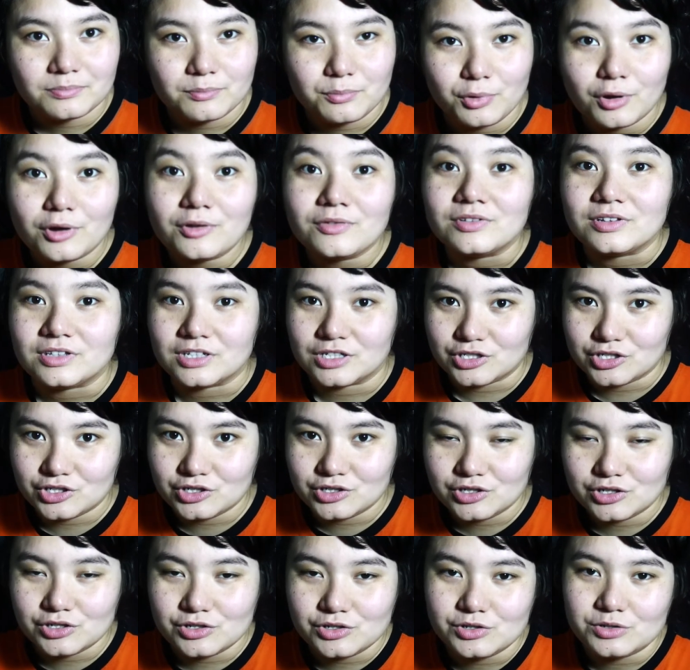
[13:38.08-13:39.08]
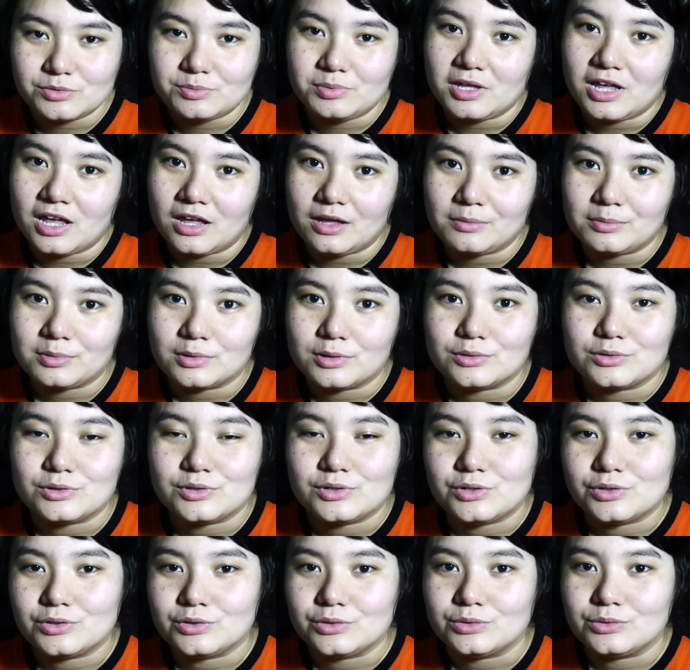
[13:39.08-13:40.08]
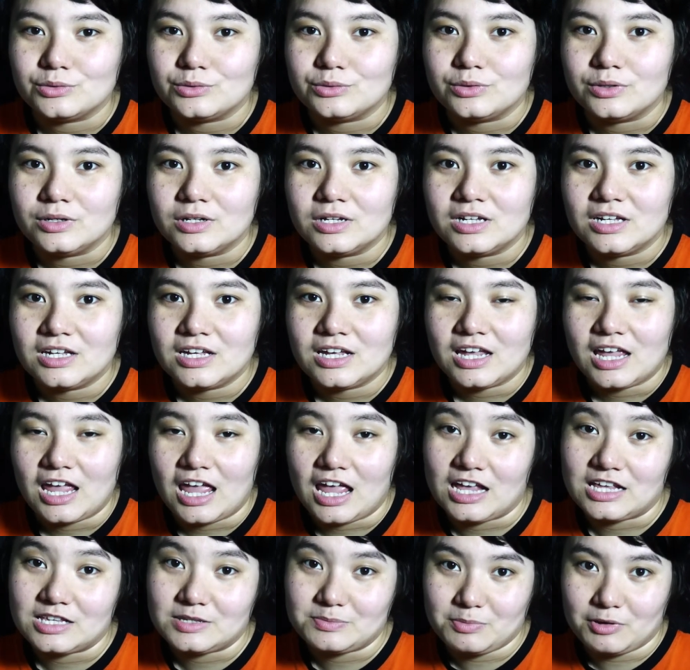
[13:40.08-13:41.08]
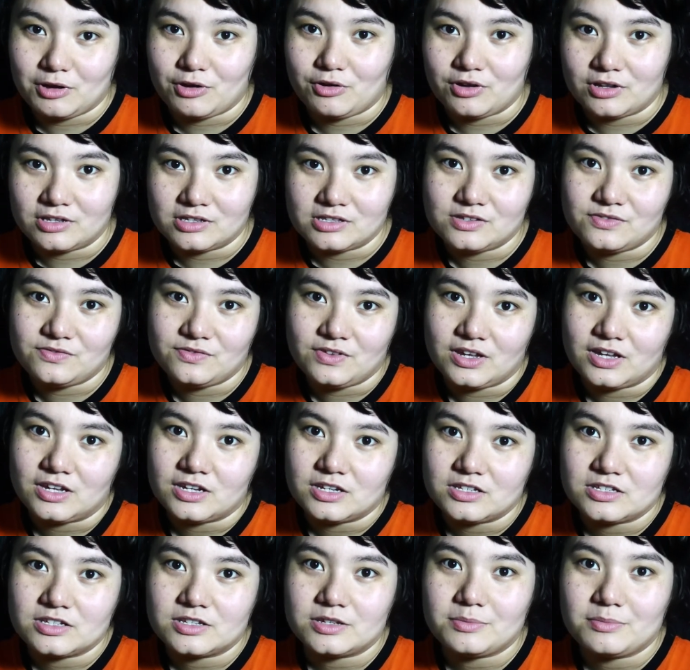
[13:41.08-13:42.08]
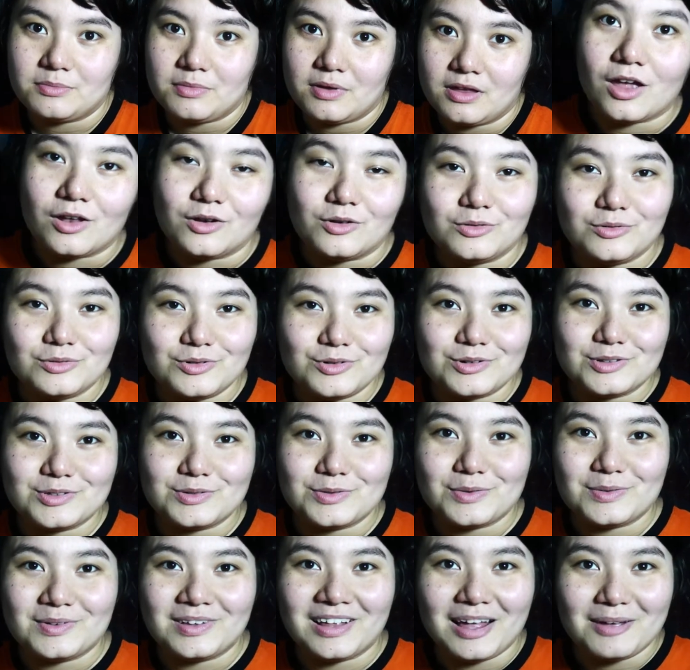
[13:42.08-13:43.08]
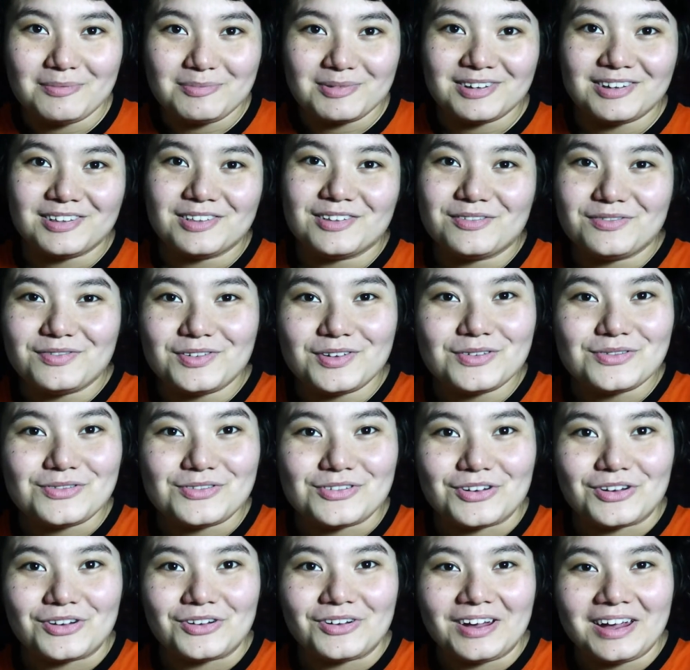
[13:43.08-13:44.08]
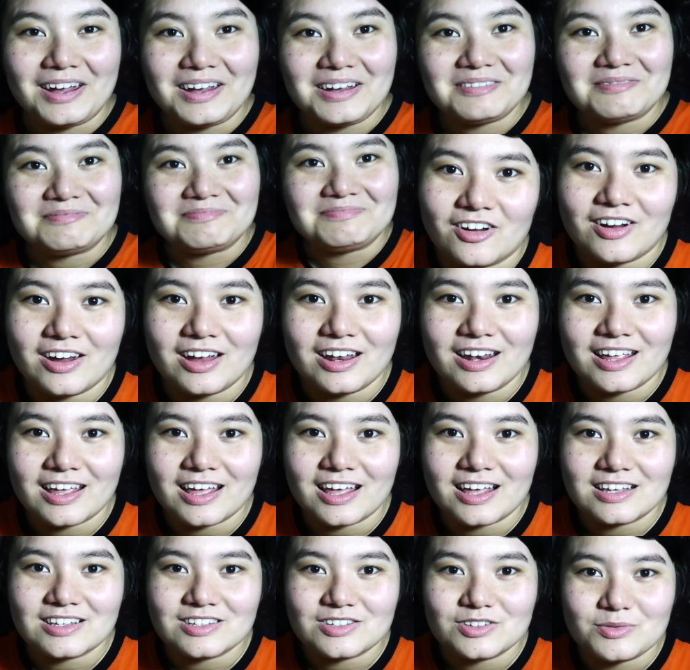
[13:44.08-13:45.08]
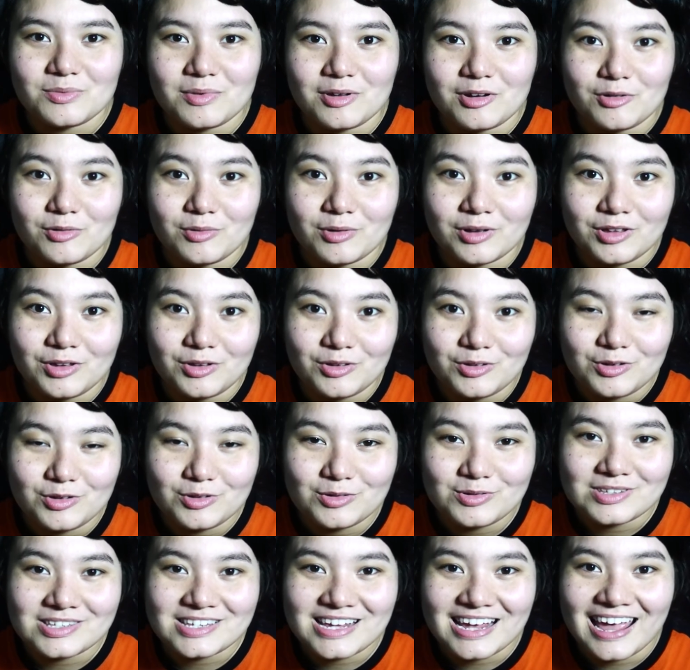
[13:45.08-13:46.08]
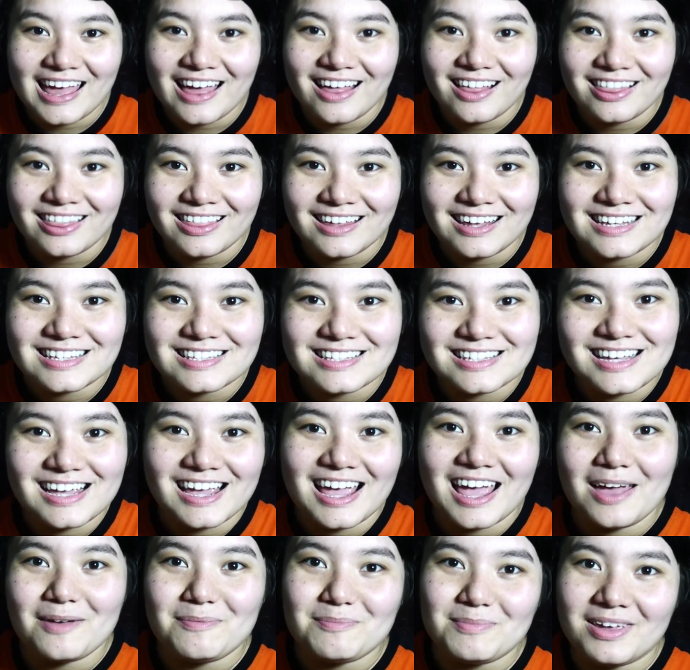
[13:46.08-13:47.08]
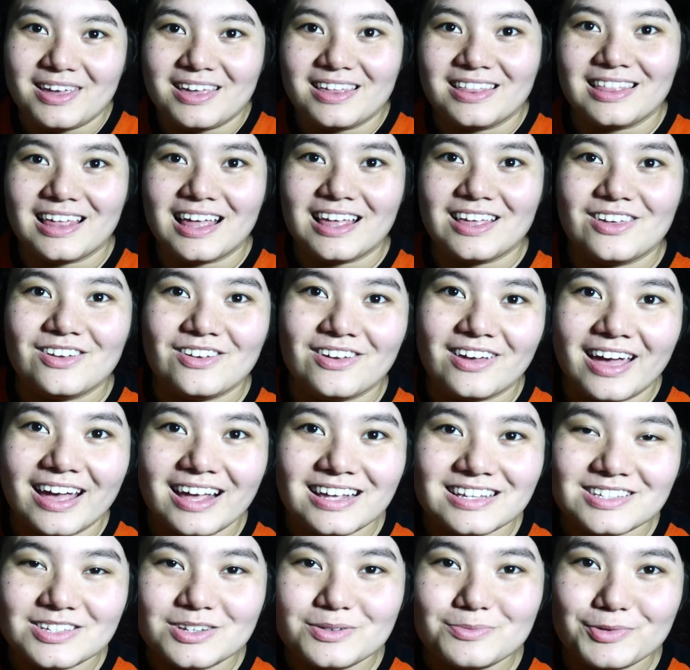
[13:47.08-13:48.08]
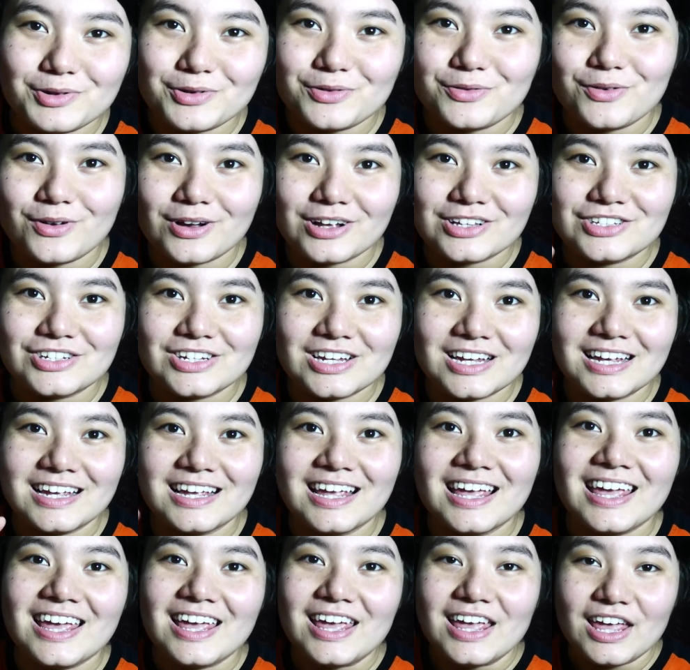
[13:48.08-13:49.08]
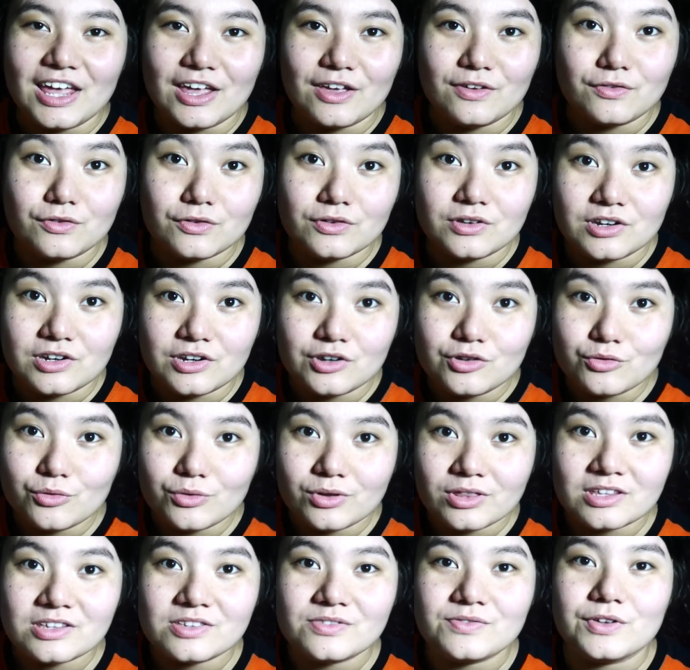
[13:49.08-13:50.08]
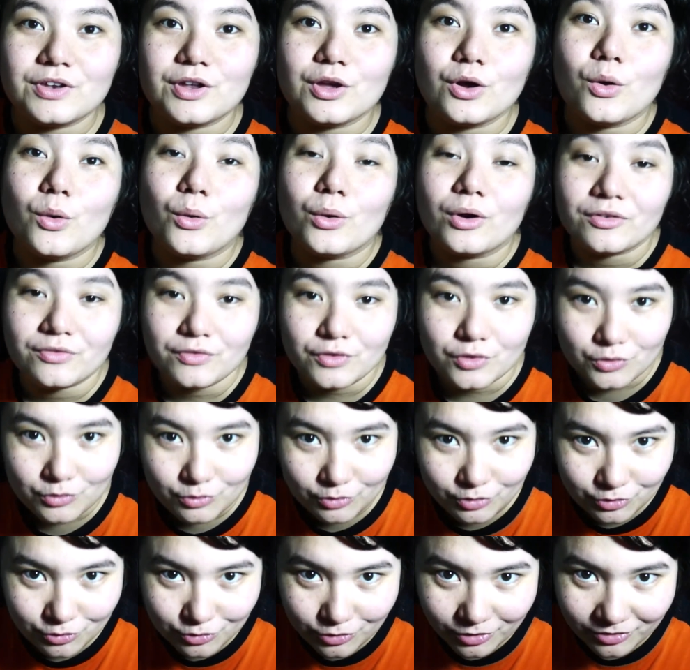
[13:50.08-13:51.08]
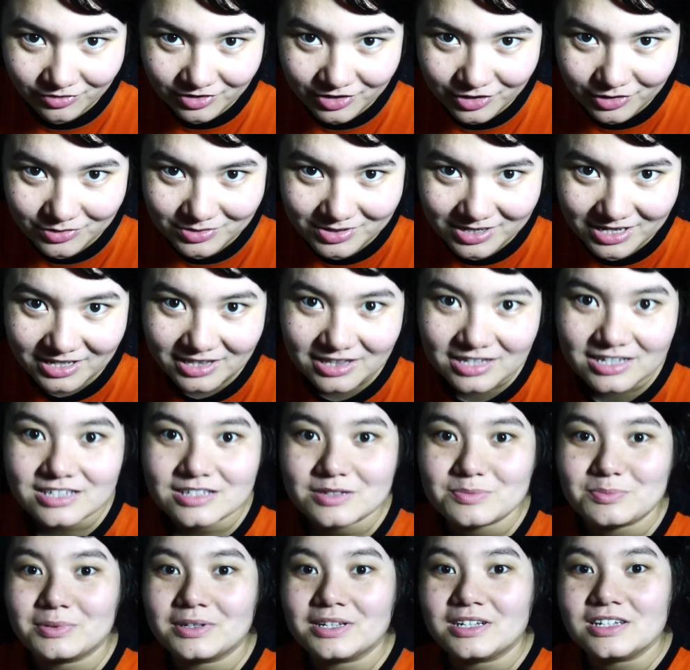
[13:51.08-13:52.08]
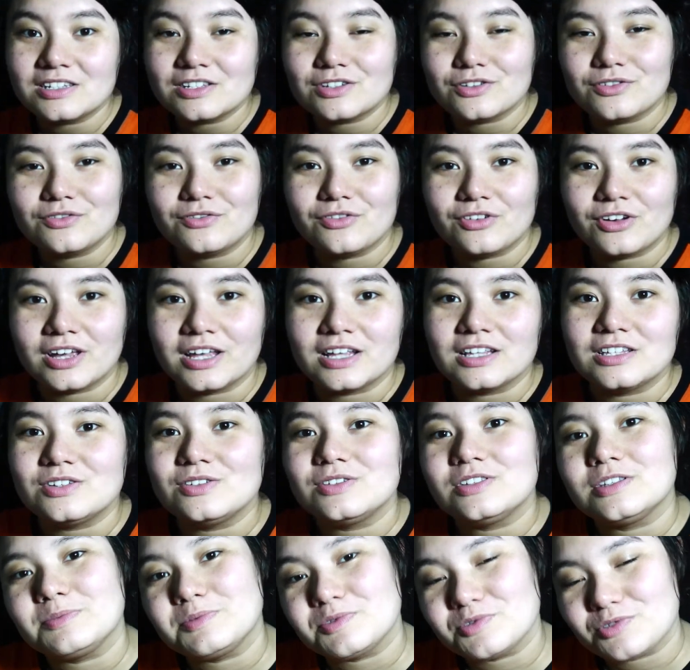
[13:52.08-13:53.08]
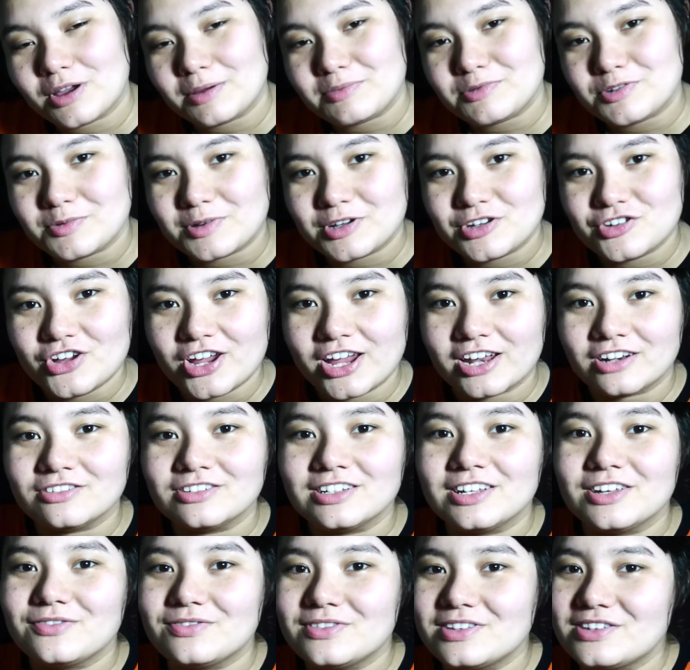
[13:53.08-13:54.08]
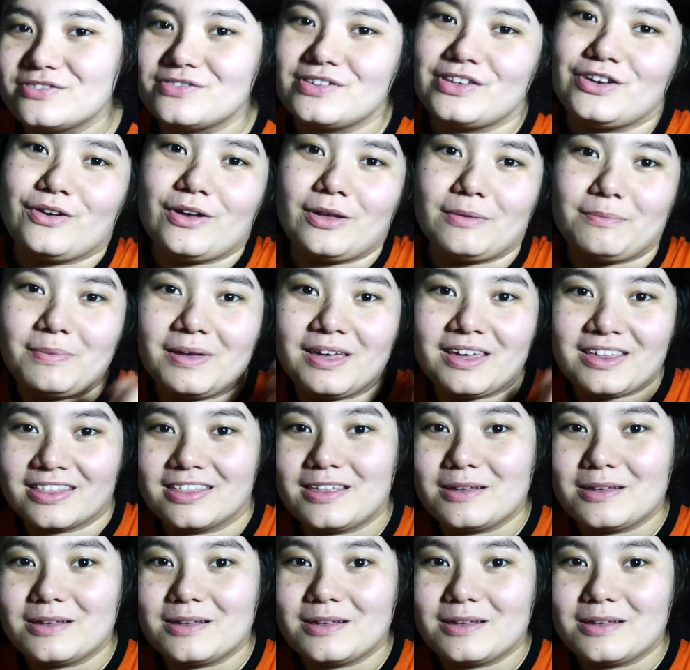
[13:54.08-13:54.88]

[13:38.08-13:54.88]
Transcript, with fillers: privileged to be able to experience veganism, and who knows what will happen in the future, right? Alright guys, no matter what you do, stay healthy, stay happy. Thank you guys so much for watching. If you did enjoy this video, or if you do enjoy videos like this, please don't forget to subscribe to my channel. Give this video a big